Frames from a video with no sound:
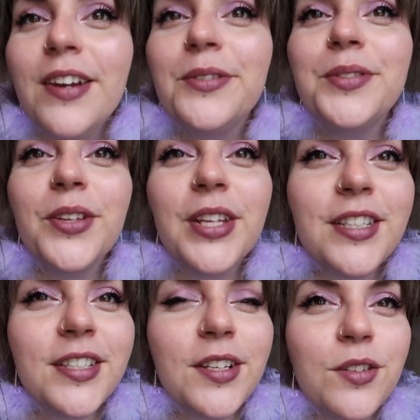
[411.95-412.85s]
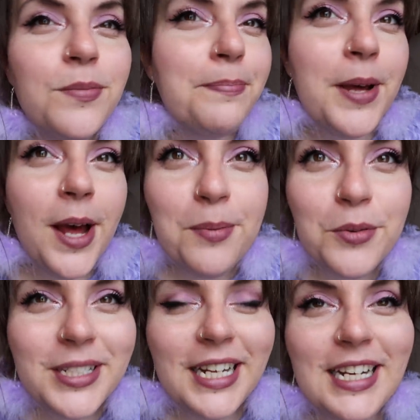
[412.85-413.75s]
then also this
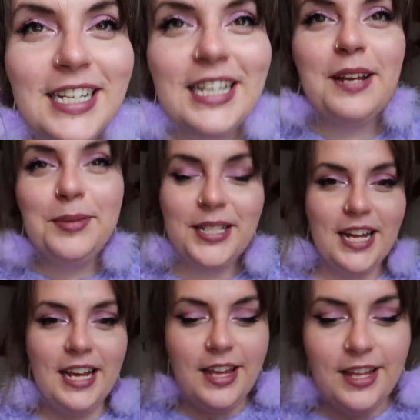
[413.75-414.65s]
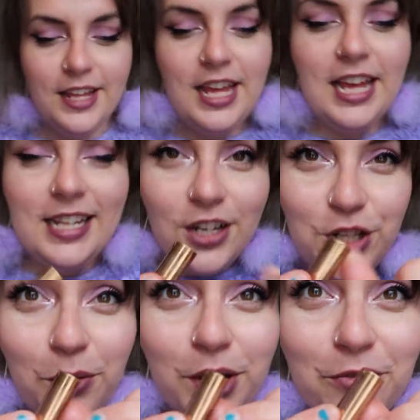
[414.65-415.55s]
purple tinted lipstick. It's
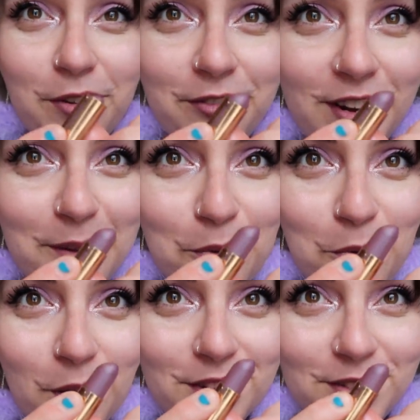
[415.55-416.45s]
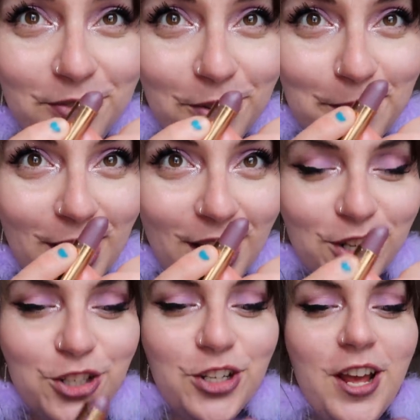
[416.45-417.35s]
actually one of the refillable ones from
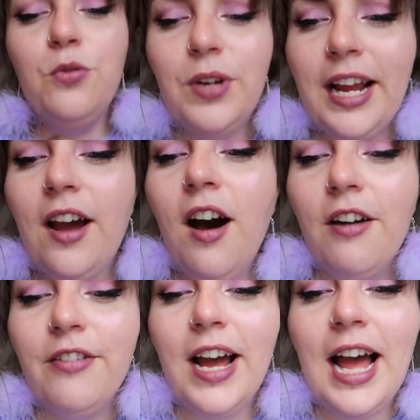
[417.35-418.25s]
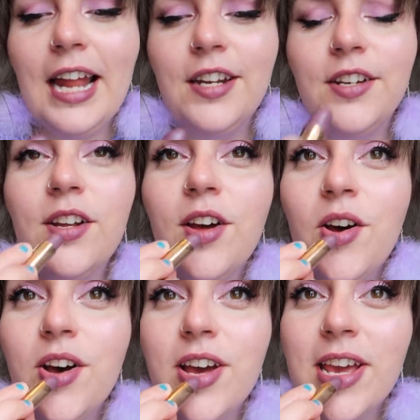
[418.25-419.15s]
Lush. It's called Ankara and
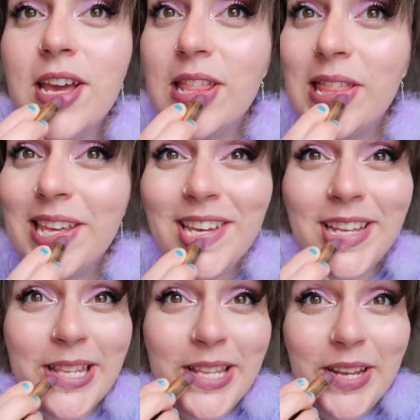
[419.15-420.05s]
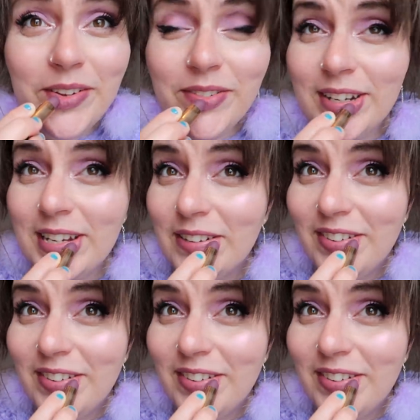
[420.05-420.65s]
I think it's fucking